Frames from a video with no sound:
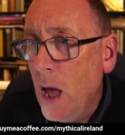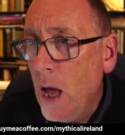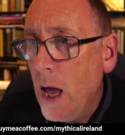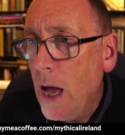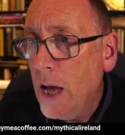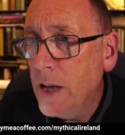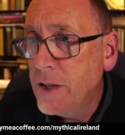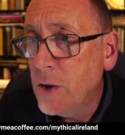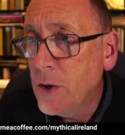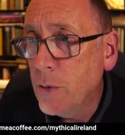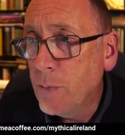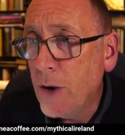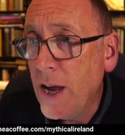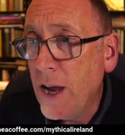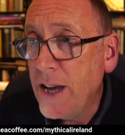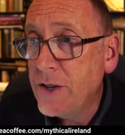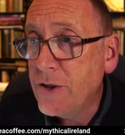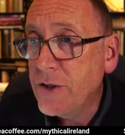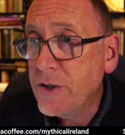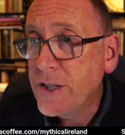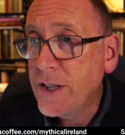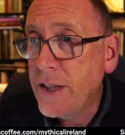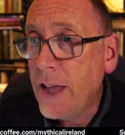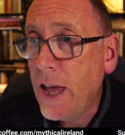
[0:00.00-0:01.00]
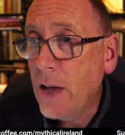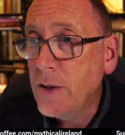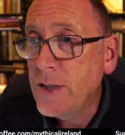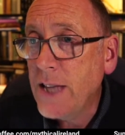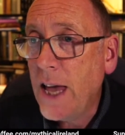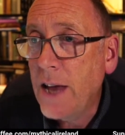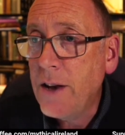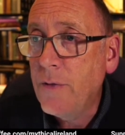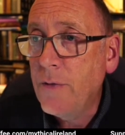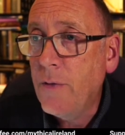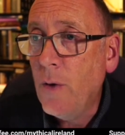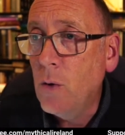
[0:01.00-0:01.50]
Uh, Sue Prenters in the house
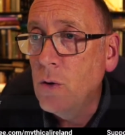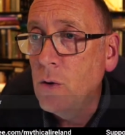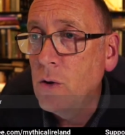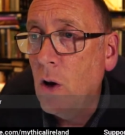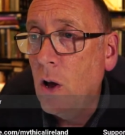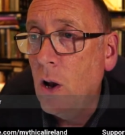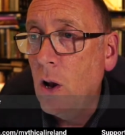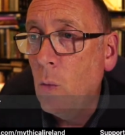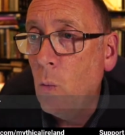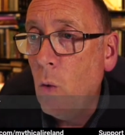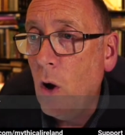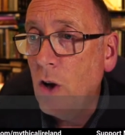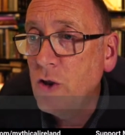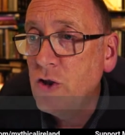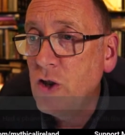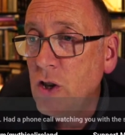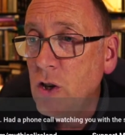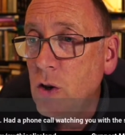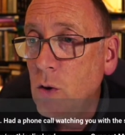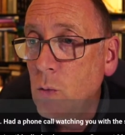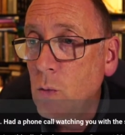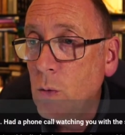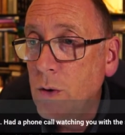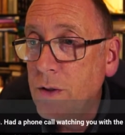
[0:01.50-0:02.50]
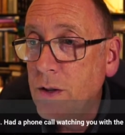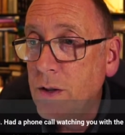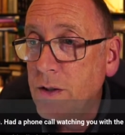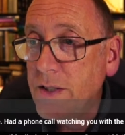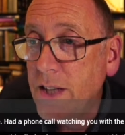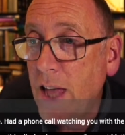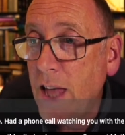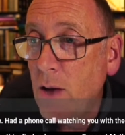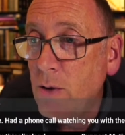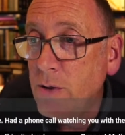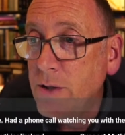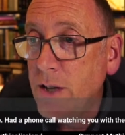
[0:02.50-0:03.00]
had a phone call watching you with the
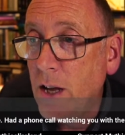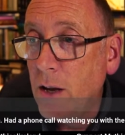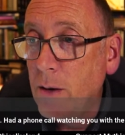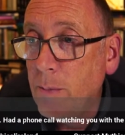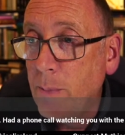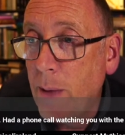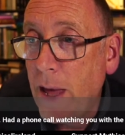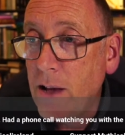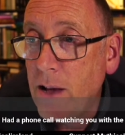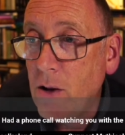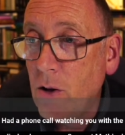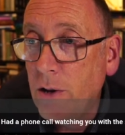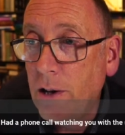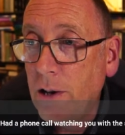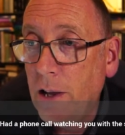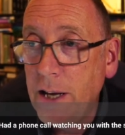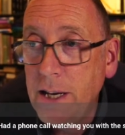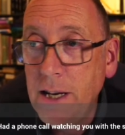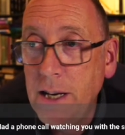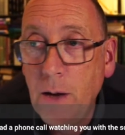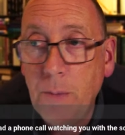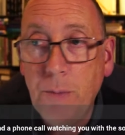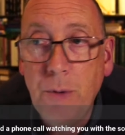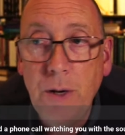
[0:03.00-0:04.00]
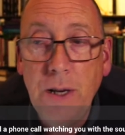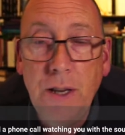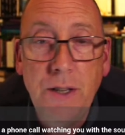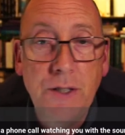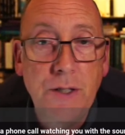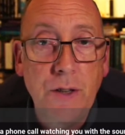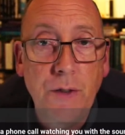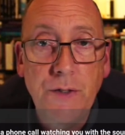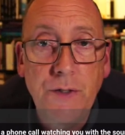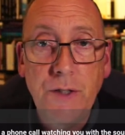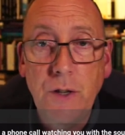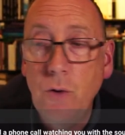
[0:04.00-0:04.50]
sound down. Back online now. Brilliant
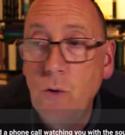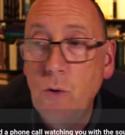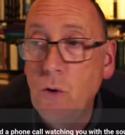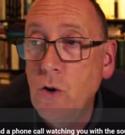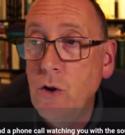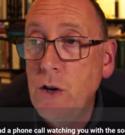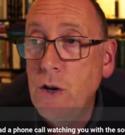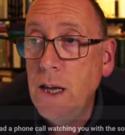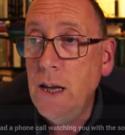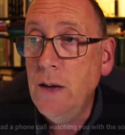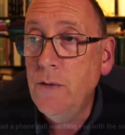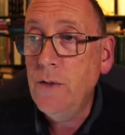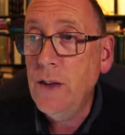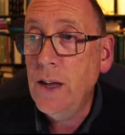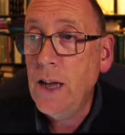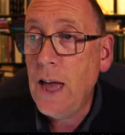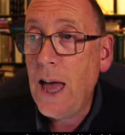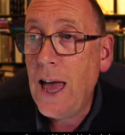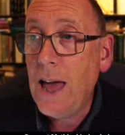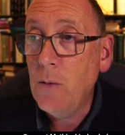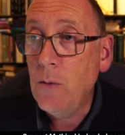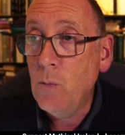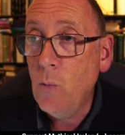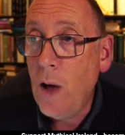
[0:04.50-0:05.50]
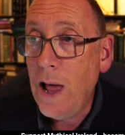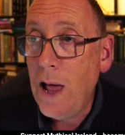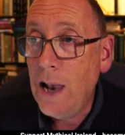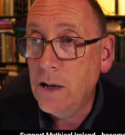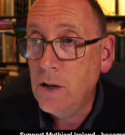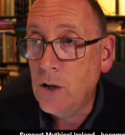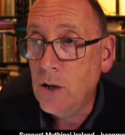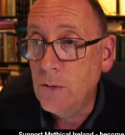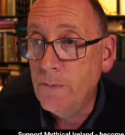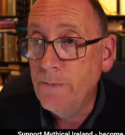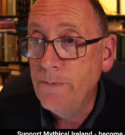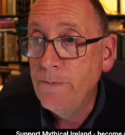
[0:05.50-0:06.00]
stuff, Sue. Good evening and
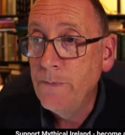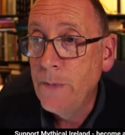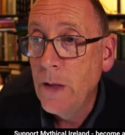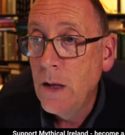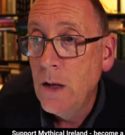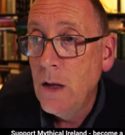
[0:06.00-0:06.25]
welcome.